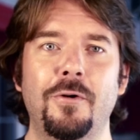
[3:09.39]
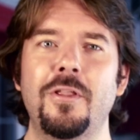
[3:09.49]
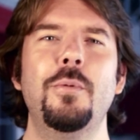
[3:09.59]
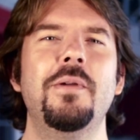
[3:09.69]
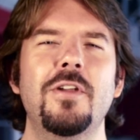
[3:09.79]

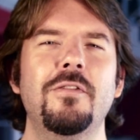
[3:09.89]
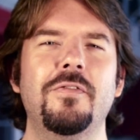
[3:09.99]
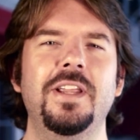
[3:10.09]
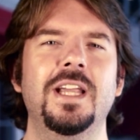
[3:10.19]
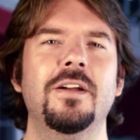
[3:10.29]
Although we've known
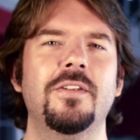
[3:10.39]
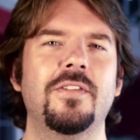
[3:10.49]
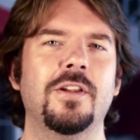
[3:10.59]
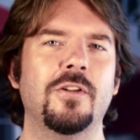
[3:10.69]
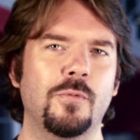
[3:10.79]
for
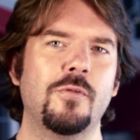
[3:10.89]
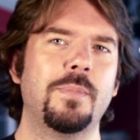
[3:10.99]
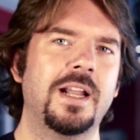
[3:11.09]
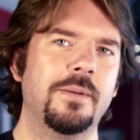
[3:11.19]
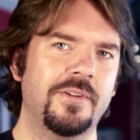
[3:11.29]
years that the dwarf
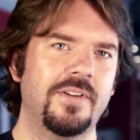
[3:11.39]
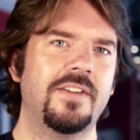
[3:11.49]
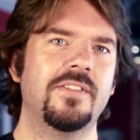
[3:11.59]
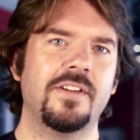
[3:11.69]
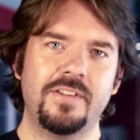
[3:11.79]
planet
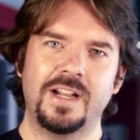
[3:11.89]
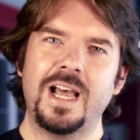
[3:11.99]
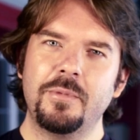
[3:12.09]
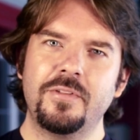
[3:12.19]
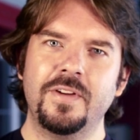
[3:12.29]
possesses a thin
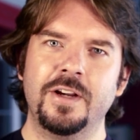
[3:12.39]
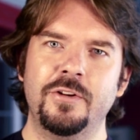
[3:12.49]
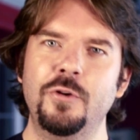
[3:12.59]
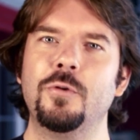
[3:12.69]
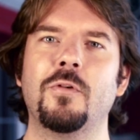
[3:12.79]
atmosphere,
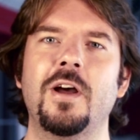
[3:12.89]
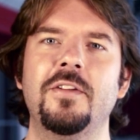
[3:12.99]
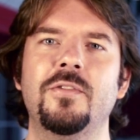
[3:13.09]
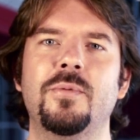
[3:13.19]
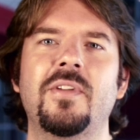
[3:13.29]
New
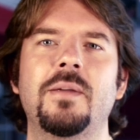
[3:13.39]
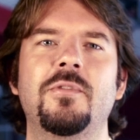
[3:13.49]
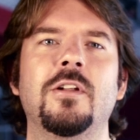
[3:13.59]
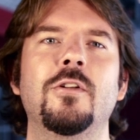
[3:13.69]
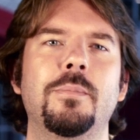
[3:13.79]
Horizons was able
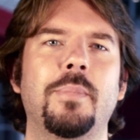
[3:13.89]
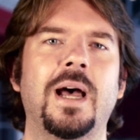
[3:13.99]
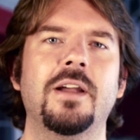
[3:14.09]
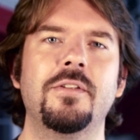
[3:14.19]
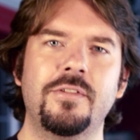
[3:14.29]
to look
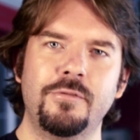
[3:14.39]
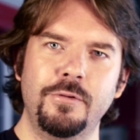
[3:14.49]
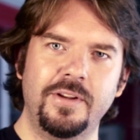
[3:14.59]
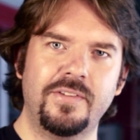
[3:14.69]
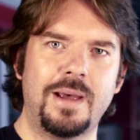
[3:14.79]
back
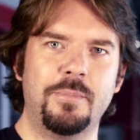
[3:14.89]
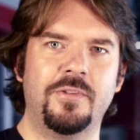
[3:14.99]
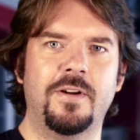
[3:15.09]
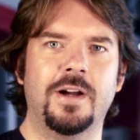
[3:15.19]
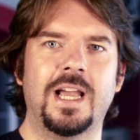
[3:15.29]
through these
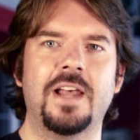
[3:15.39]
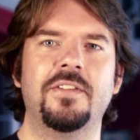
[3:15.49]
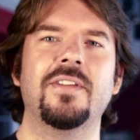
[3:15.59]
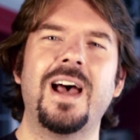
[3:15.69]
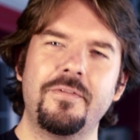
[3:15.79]
atmospheric
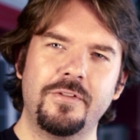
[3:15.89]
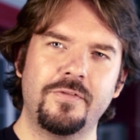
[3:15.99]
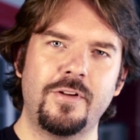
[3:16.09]
gases after